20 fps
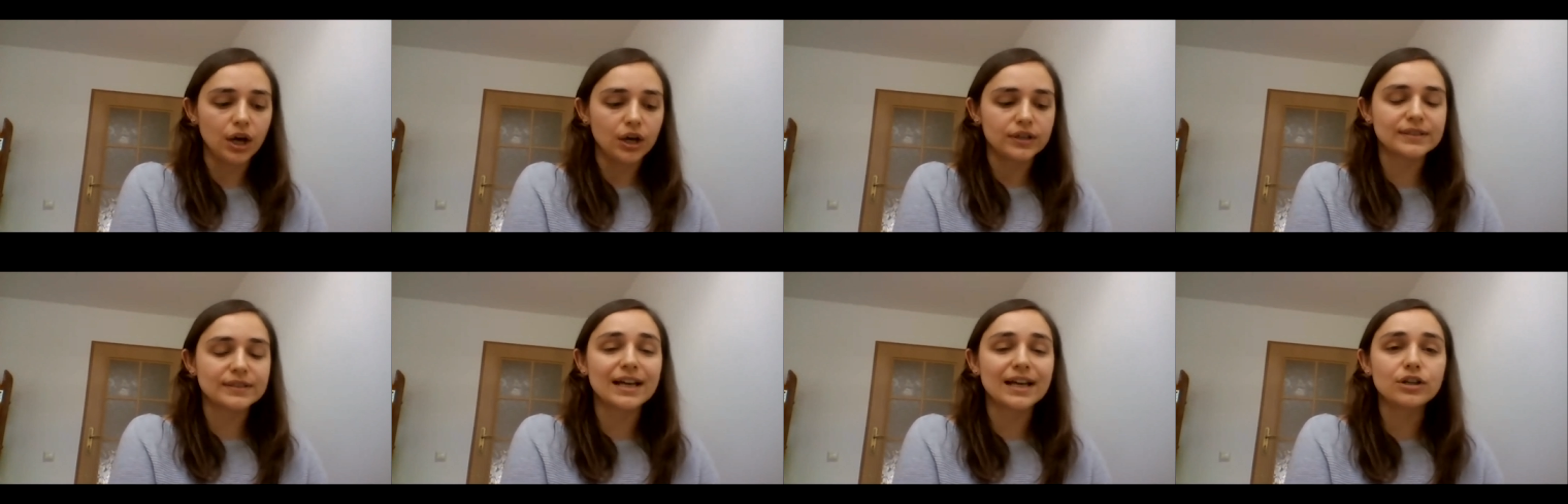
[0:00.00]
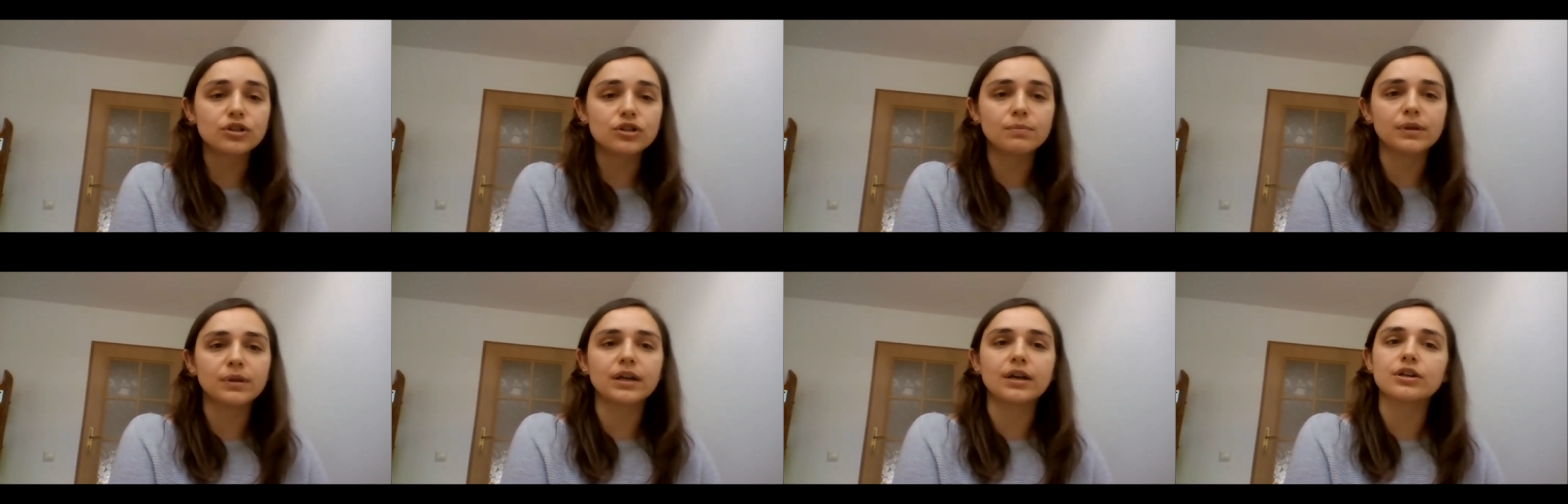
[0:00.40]
Such
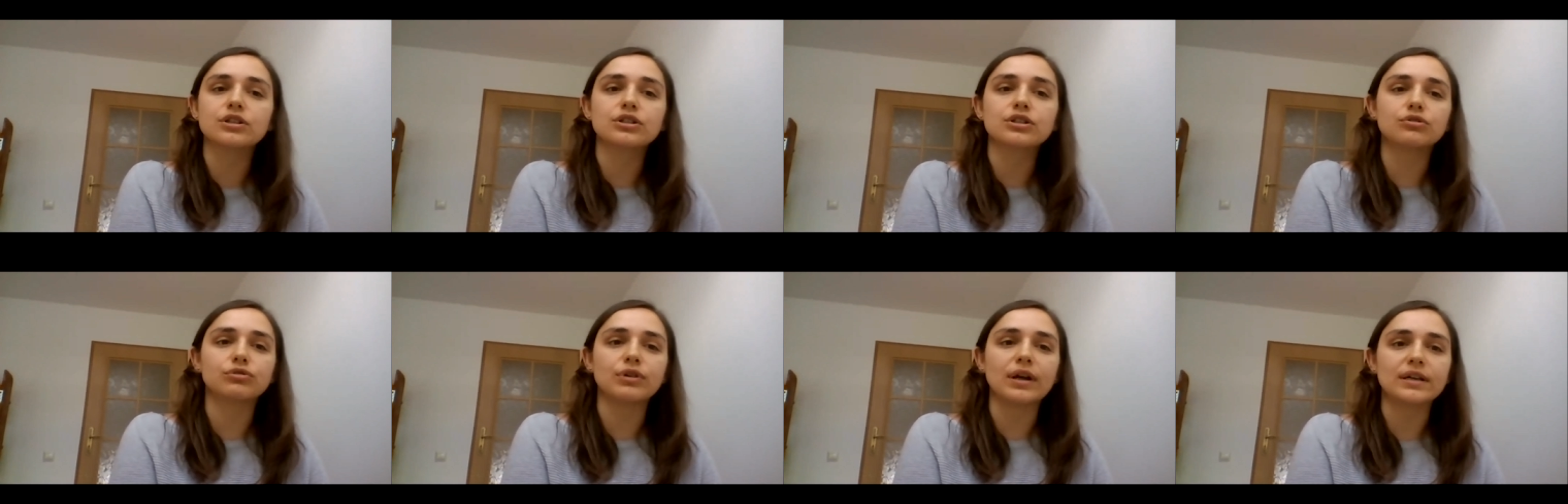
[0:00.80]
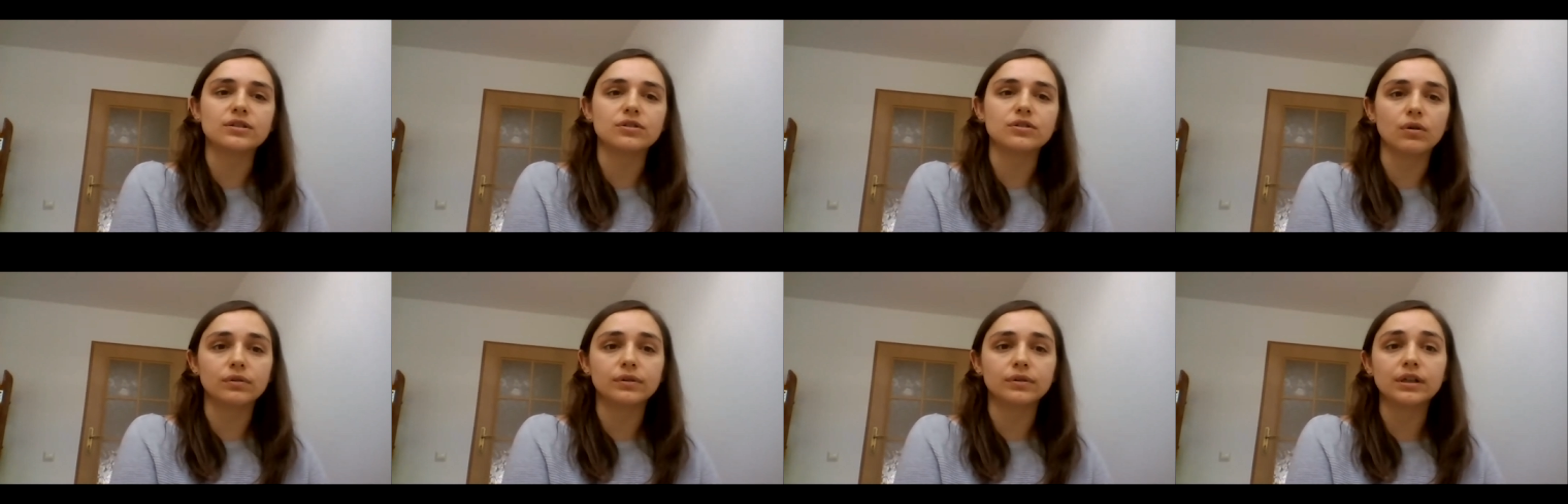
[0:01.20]
obligations
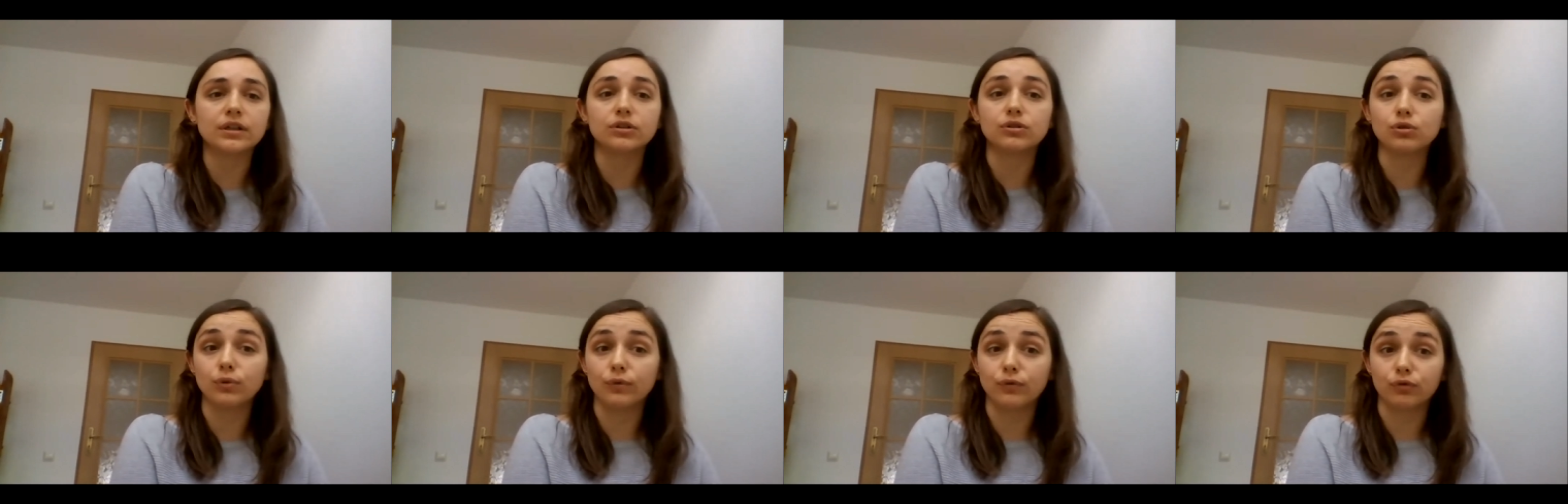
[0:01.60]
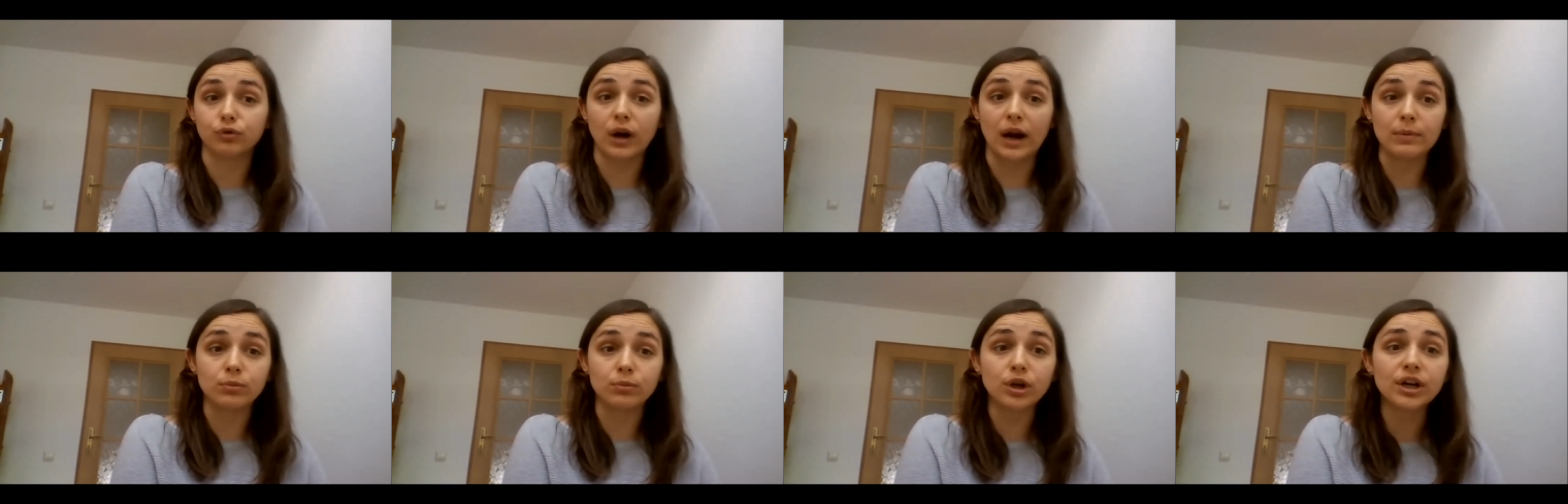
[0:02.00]
arise only in two
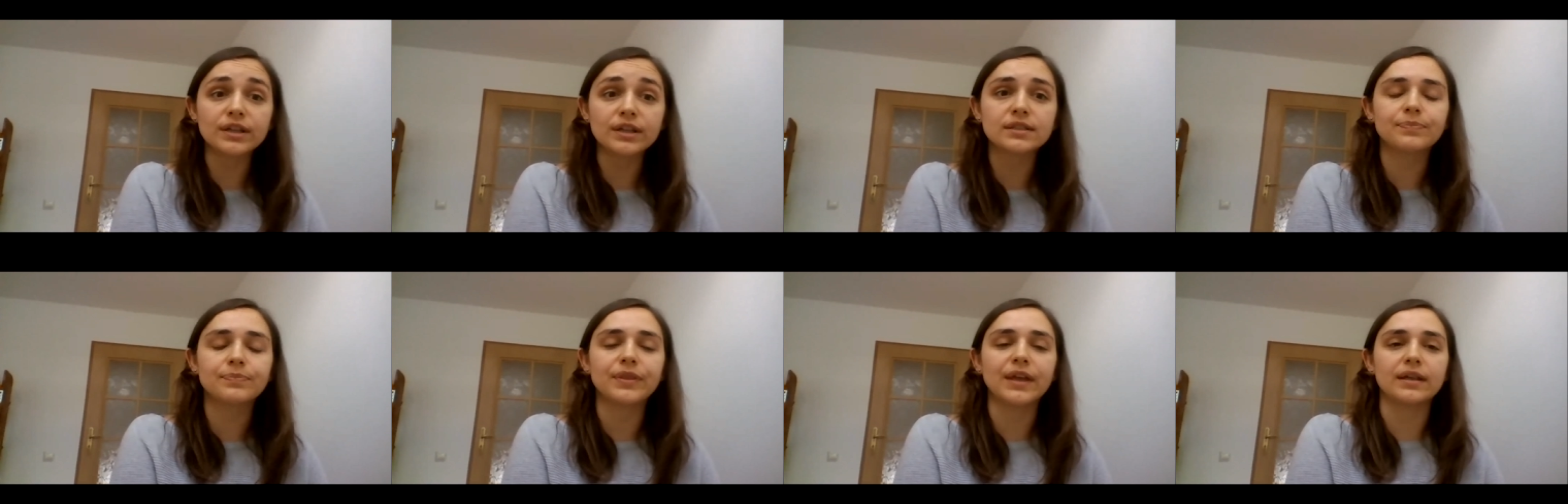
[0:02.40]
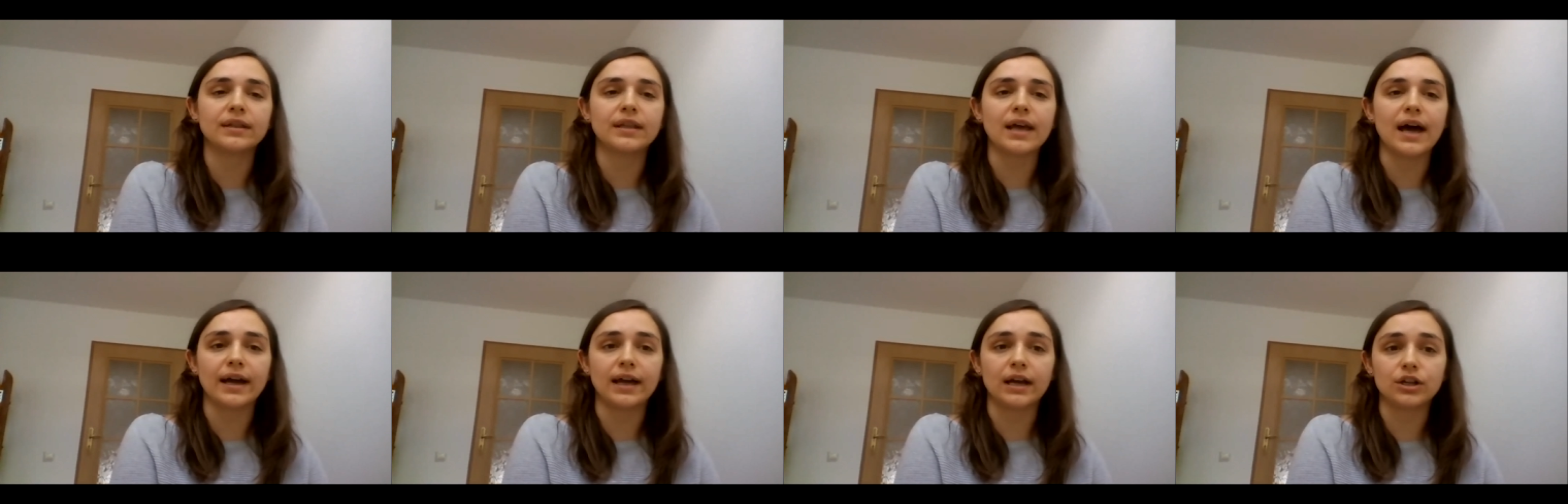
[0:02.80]
frameworks,
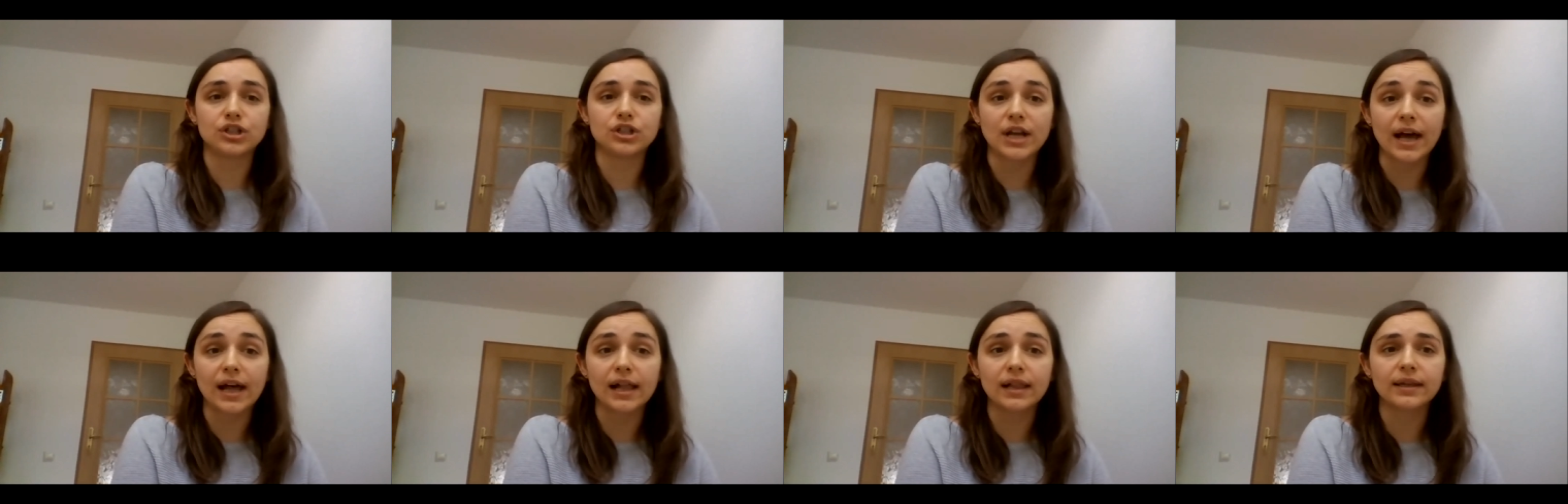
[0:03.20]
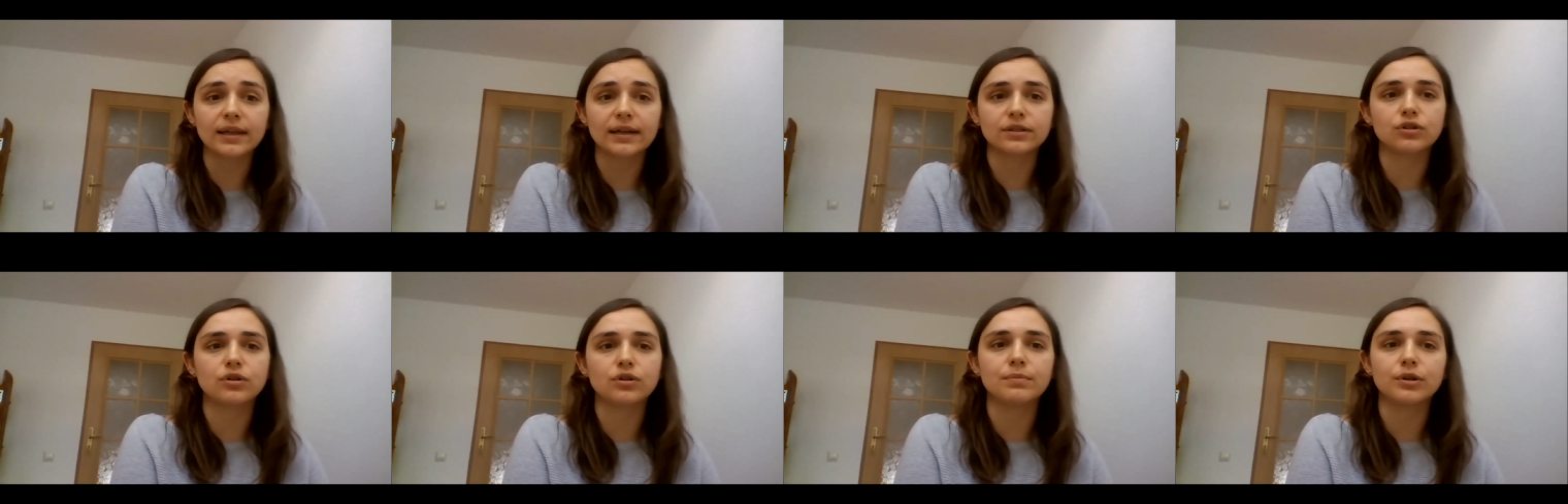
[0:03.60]
in IHL
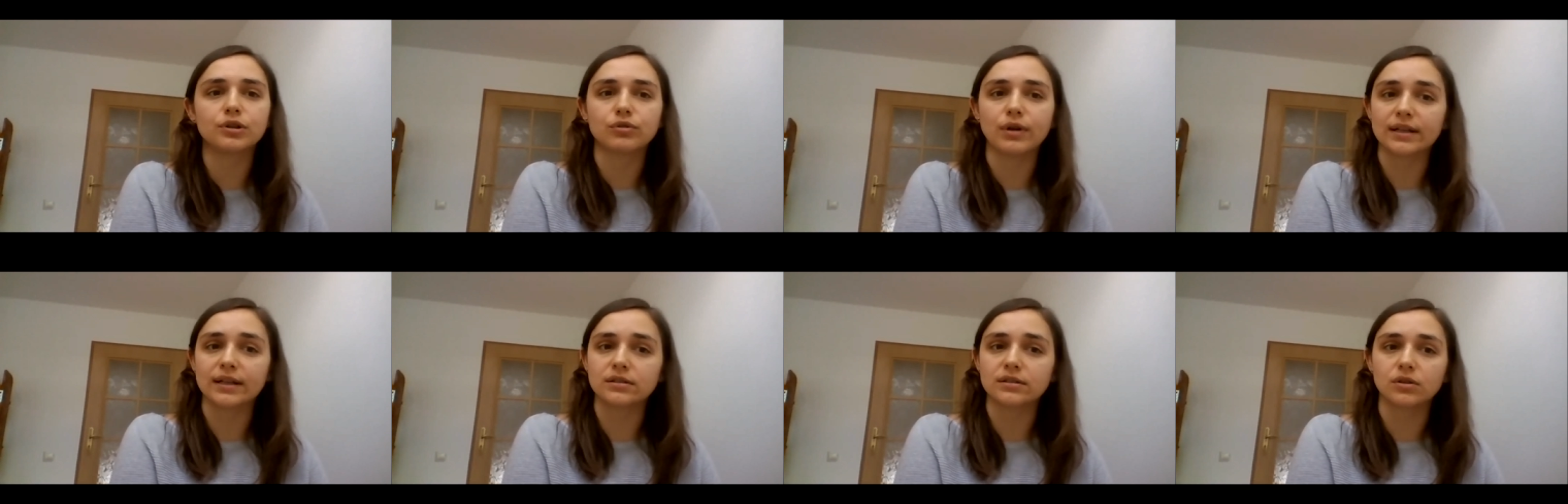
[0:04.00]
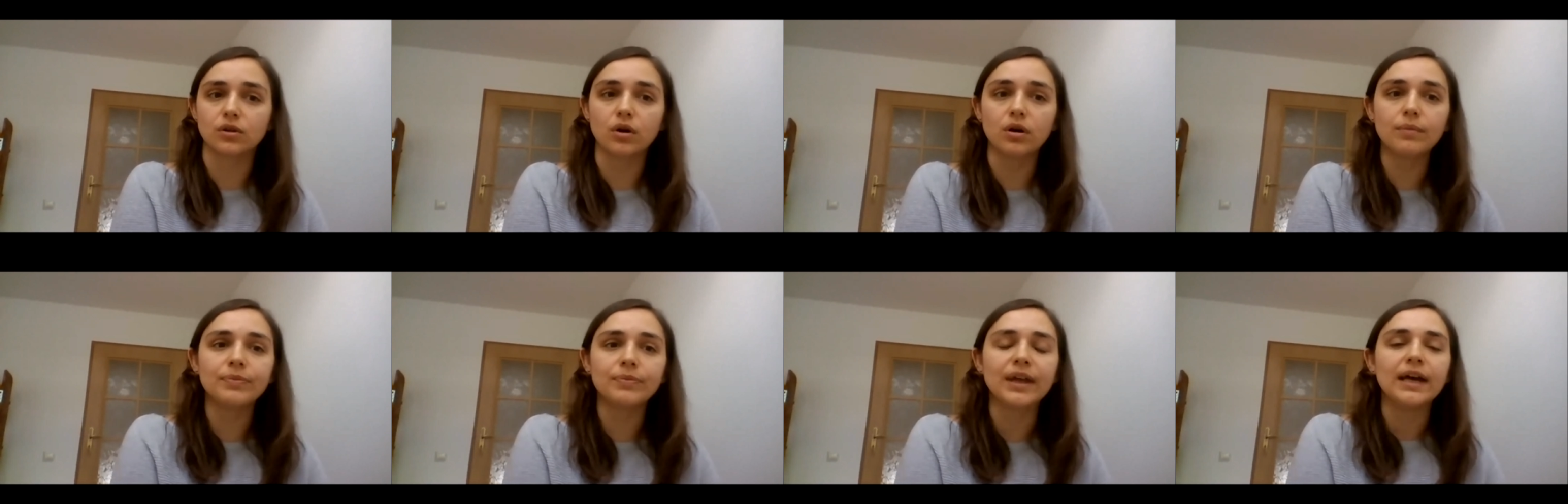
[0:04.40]
and human rights
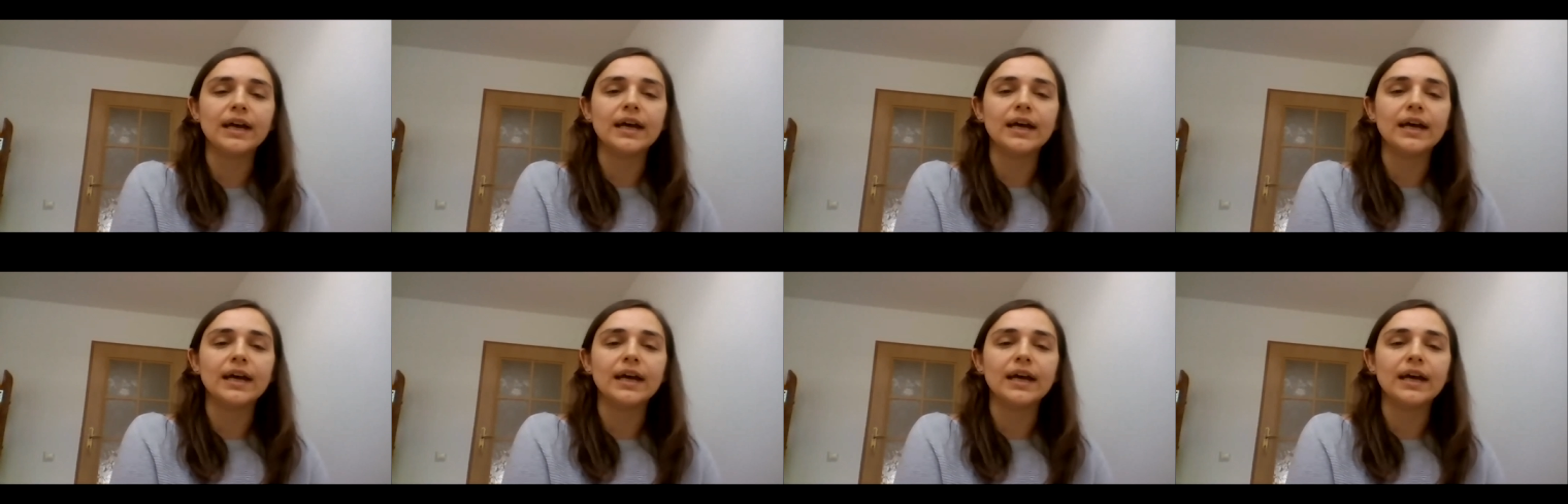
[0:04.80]
law,